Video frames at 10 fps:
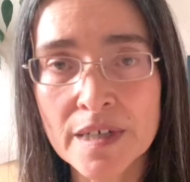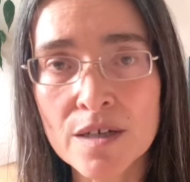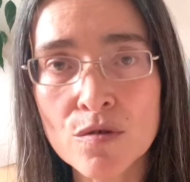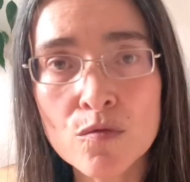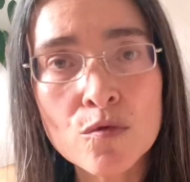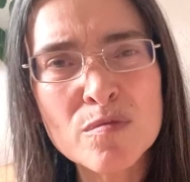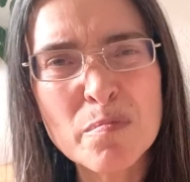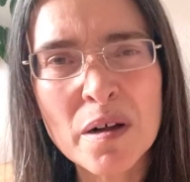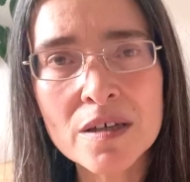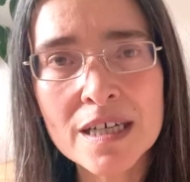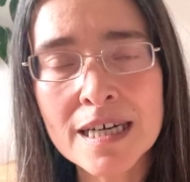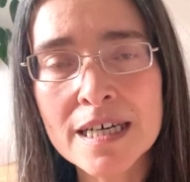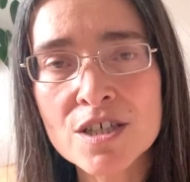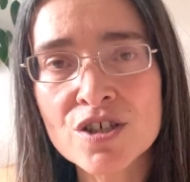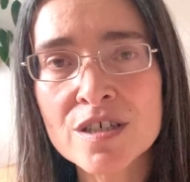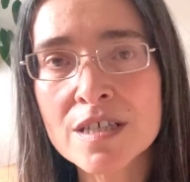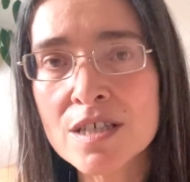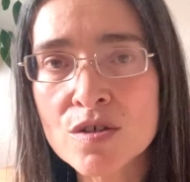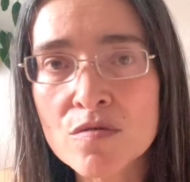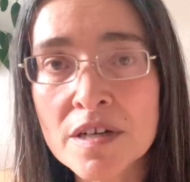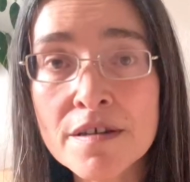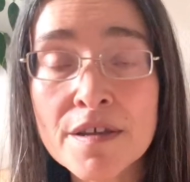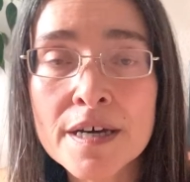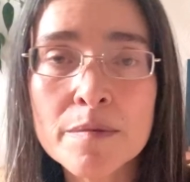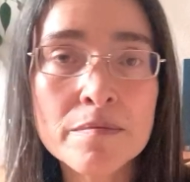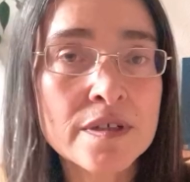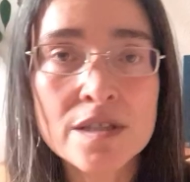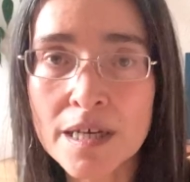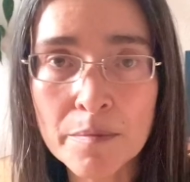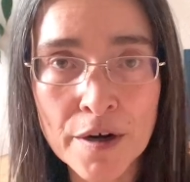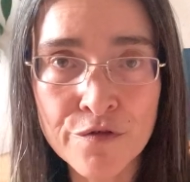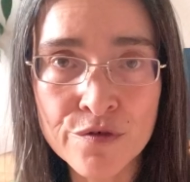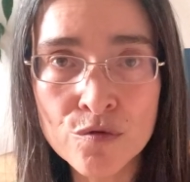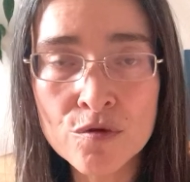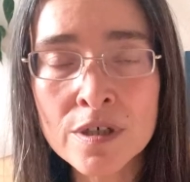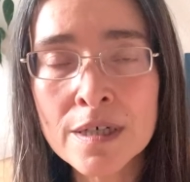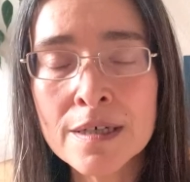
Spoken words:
I don't want bulking agents or anything. It's like my food.